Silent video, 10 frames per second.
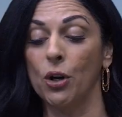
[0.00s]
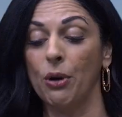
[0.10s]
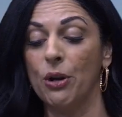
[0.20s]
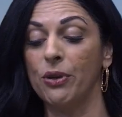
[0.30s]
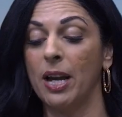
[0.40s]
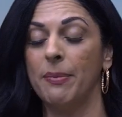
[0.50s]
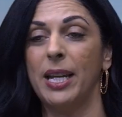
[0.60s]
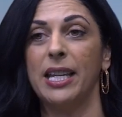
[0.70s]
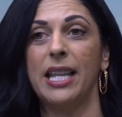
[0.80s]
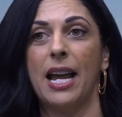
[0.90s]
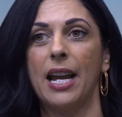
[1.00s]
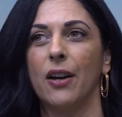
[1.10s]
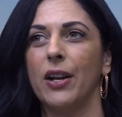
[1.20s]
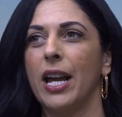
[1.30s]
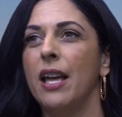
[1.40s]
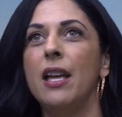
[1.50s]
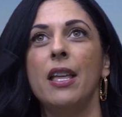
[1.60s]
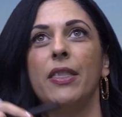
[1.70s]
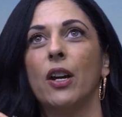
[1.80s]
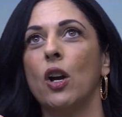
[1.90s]
growth coming in that area.
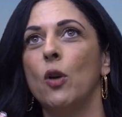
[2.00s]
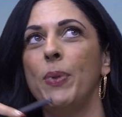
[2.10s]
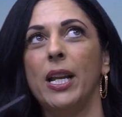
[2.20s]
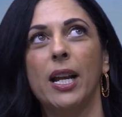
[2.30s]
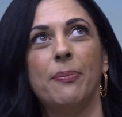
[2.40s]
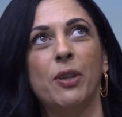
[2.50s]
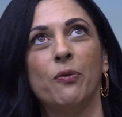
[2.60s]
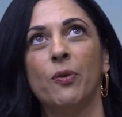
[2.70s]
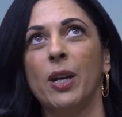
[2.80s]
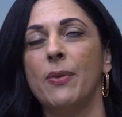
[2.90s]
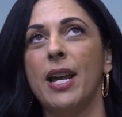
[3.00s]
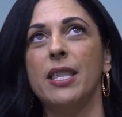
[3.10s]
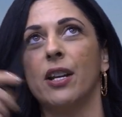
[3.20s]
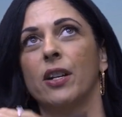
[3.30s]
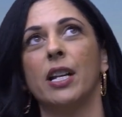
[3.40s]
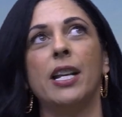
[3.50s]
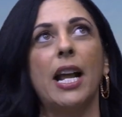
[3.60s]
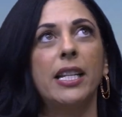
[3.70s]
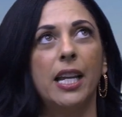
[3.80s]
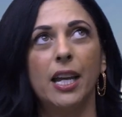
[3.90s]
They're opening up the freeway. They're
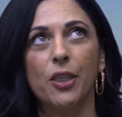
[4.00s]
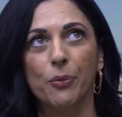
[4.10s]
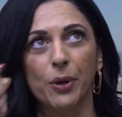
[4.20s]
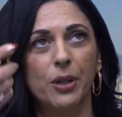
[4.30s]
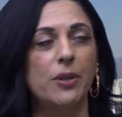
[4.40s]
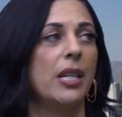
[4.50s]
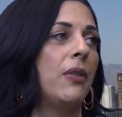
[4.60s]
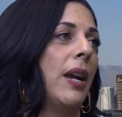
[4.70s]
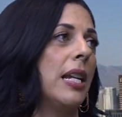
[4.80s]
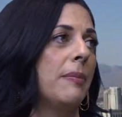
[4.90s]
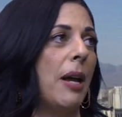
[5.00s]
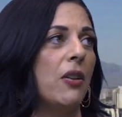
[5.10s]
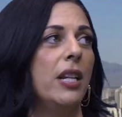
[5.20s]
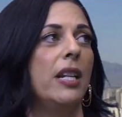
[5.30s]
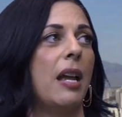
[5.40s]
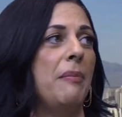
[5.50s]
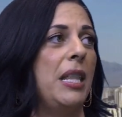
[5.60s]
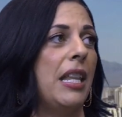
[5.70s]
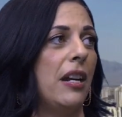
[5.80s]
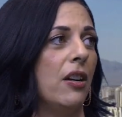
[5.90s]
connecting it through Sunrise Mountain. I
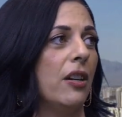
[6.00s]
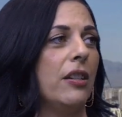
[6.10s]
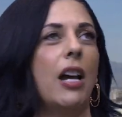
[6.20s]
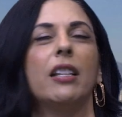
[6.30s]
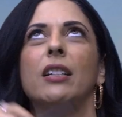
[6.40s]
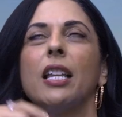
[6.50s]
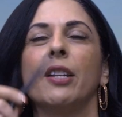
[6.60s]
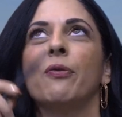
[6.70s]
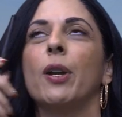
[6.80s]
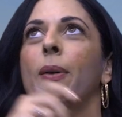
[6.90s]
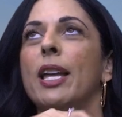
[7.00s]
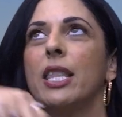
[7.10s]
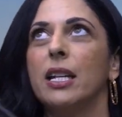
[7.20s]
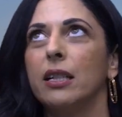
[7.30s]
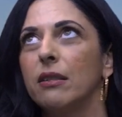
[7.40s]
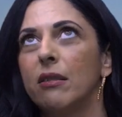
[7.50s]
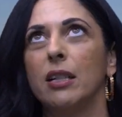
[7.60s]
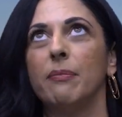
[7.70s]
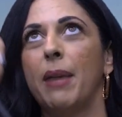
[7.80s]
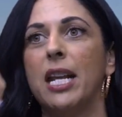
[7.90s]
mean, not the freeway,
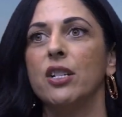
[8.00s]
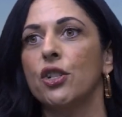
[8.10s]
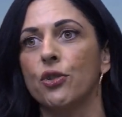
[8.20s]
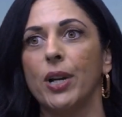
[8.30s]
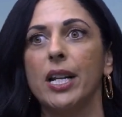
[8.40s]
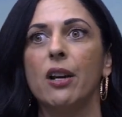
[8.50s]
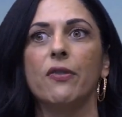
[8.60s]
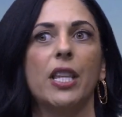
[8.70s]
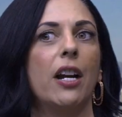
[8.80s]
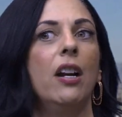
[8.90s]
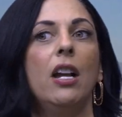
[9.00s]
the main street over there.